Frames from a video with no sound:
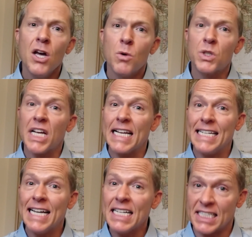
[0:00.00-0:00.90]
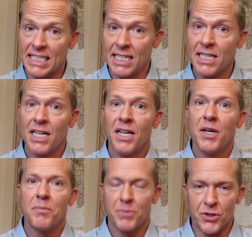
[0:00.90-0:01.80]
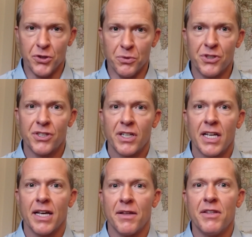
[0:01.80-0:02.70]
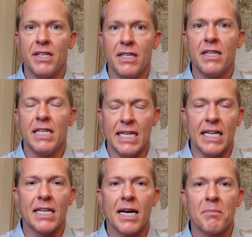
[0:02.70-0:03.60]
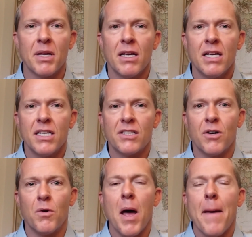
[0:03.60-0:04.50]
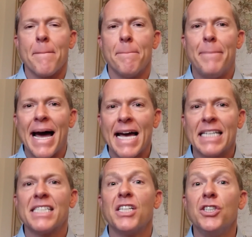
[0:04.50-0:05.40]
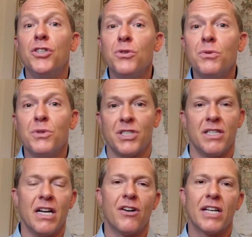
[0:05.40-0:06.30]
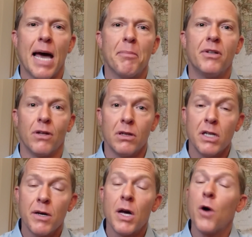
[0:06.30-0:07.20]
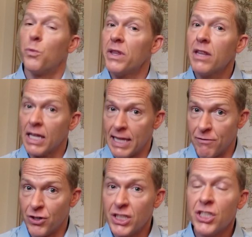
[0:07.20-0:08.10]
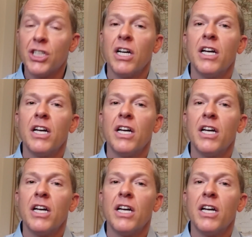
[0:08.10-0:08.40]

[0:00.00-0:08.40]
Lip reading: what does produce the income. So banks use their capital with leverage